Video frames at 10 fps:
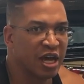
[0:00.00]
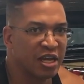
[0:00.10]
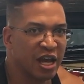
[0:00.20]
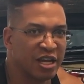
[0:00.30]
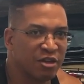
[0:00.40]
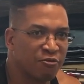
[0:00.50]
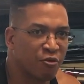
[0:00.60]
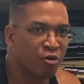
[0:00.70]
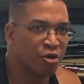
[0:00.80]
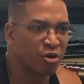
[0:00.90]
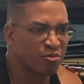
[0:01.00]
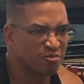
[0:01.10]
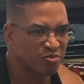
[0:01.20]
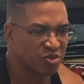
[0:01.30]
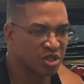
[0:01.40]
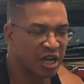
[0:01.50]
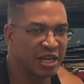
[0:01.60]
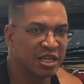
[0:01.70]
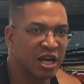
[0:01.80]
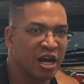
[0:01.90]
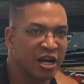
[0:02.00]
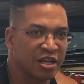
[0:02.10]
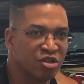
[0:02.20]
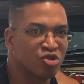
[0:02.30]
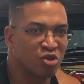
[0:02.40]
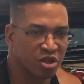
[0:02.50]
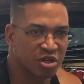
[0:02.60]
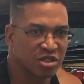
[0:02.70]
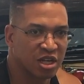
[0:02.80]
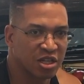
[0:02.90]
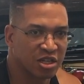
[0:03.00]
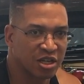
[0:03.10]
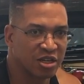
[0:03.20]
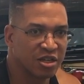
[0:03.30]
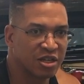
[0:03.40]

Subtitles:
a 94 to 99 Toyota Celica.